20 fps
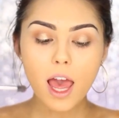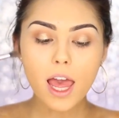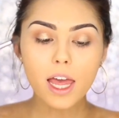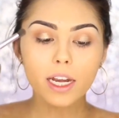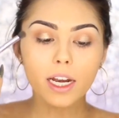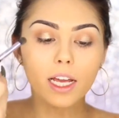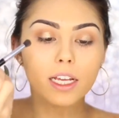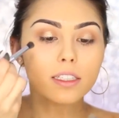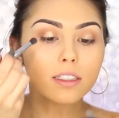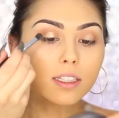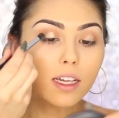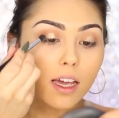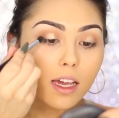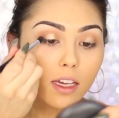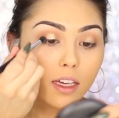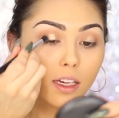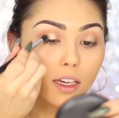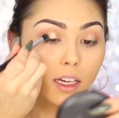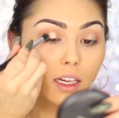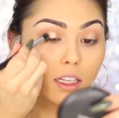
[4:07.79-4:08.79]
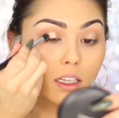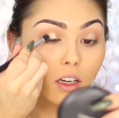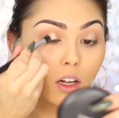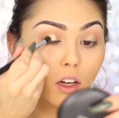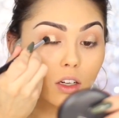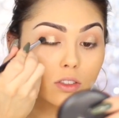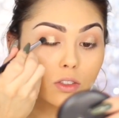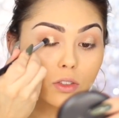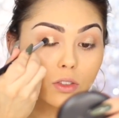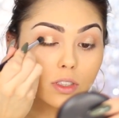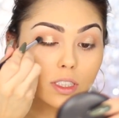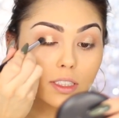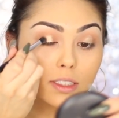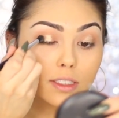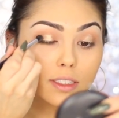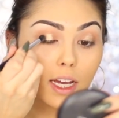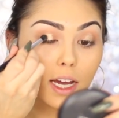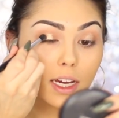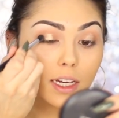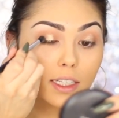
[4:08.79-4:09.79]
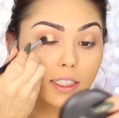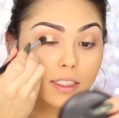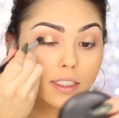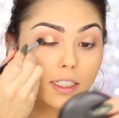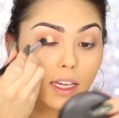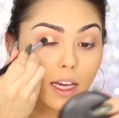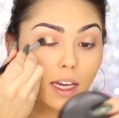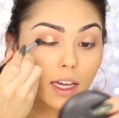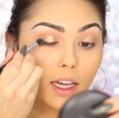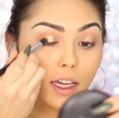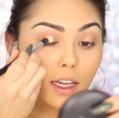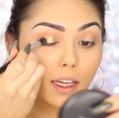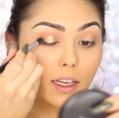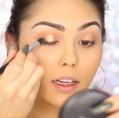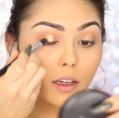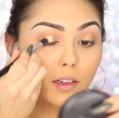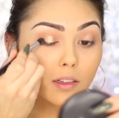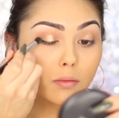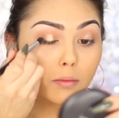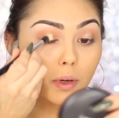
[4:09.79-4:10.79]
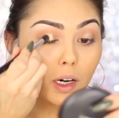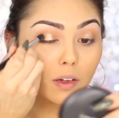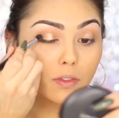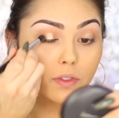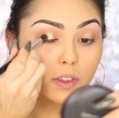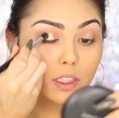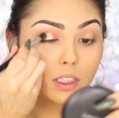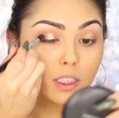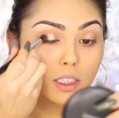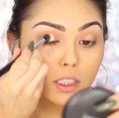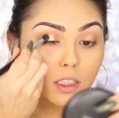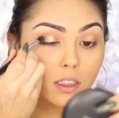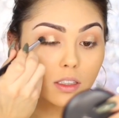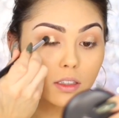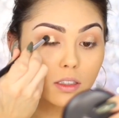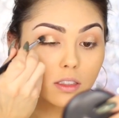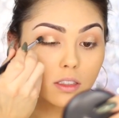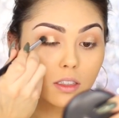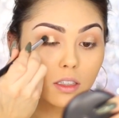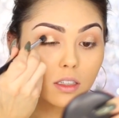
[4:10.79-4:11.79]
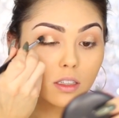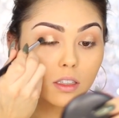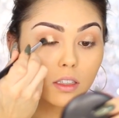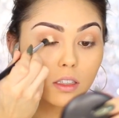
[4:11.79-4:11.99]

and I take it onto the sides and buff it in.